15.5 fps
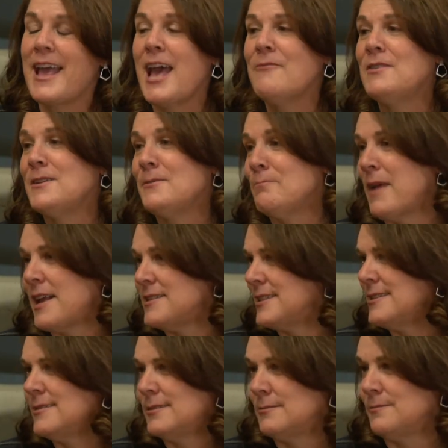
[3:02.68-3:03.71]
have an
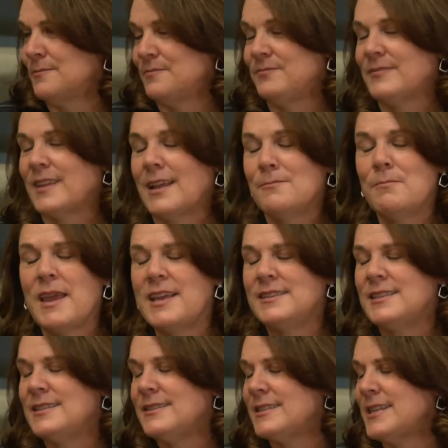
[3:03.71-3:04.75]

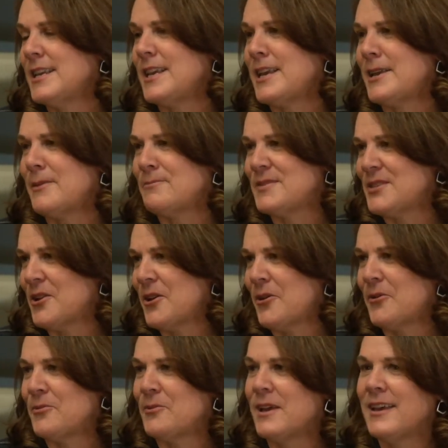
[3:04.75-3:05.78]
amazing team.
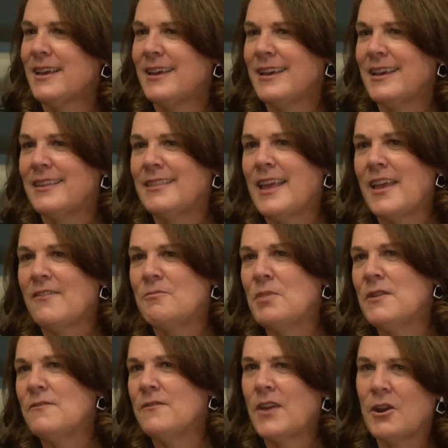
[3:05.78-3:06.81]
So they've
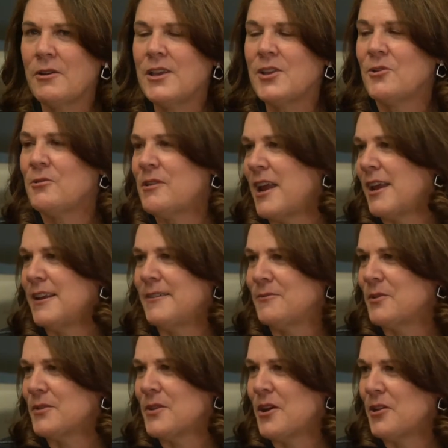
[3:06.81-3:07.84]
been very creative
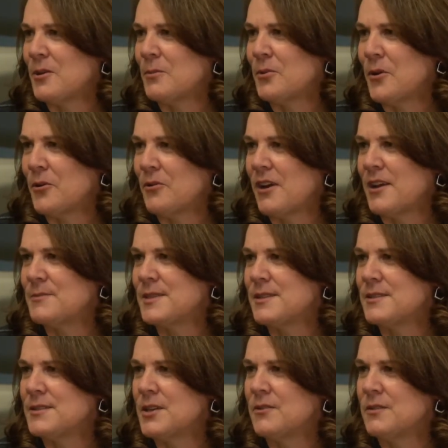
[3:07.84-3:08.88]
with all the programs
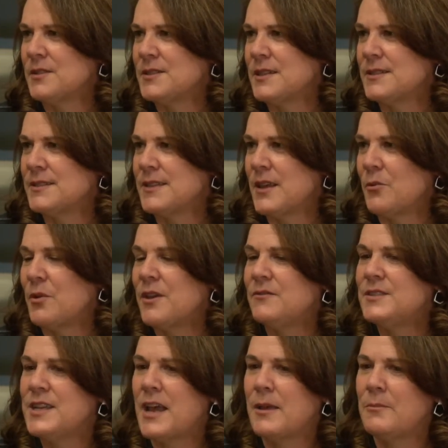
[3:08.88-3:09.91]
and services that
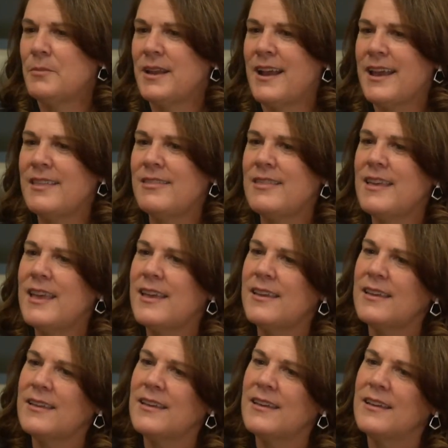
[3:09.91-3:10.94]
we've done. But I
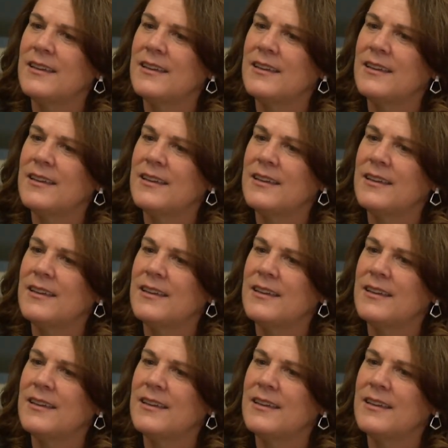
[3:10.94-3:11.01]
think